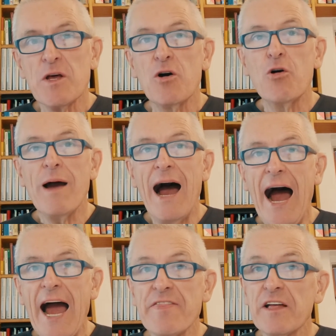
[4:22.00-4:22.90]
who were
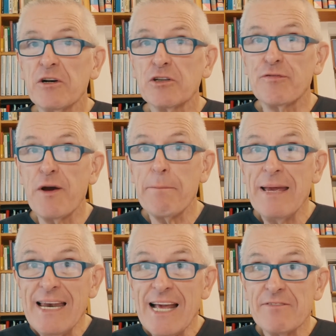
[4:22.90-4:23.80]
either not
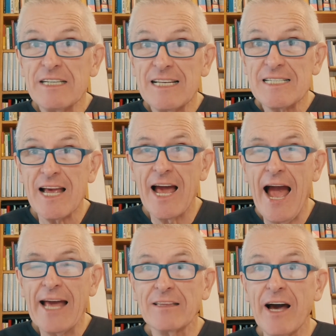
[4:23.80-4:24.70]
familiar with this
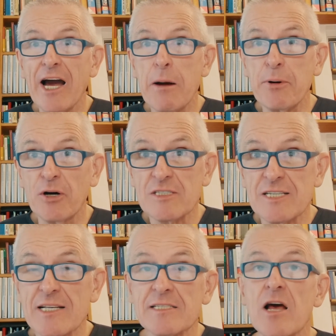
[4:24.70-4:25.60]
entire
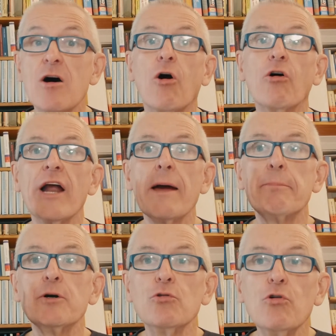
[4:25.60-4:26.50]
process or
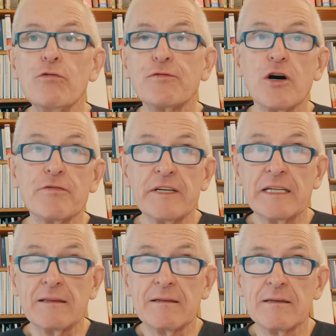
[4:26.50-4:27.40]
approved of
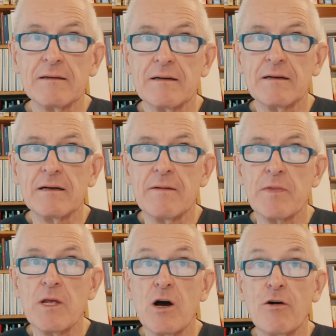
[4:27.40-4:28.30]
it.
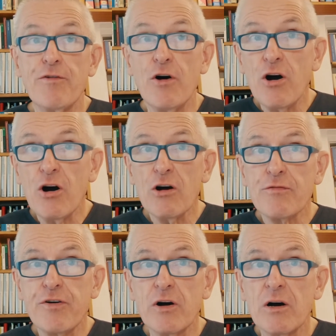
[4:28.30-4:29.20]

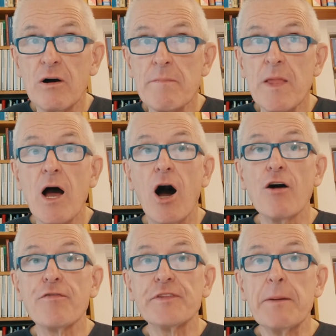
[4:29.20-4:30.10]
Fourth,
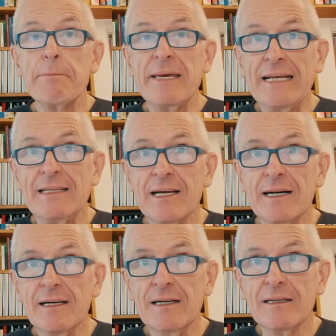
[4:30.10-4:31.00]
of the
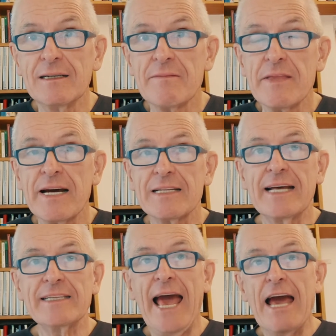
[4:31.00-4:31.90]
media
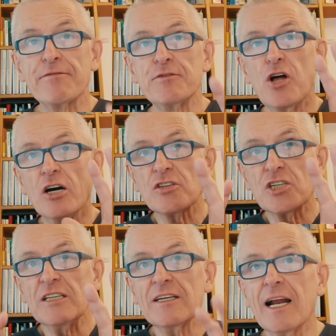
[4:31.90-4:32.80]
that have not
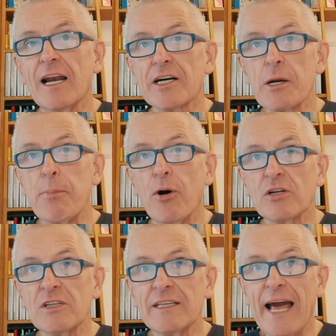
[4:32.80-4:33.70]
critically
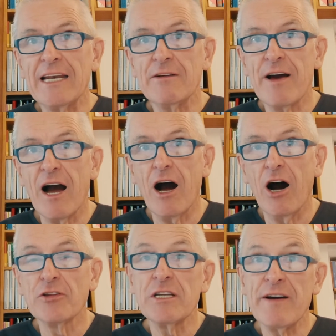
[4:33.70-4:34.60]
reported
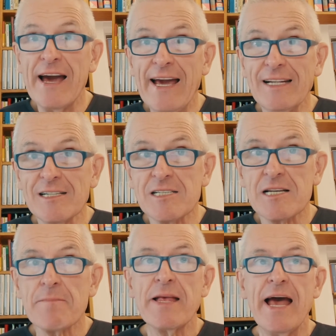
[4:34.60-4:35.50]
on events.
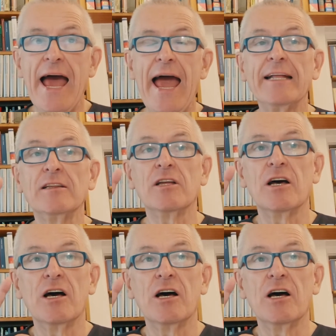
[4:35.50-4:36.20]
And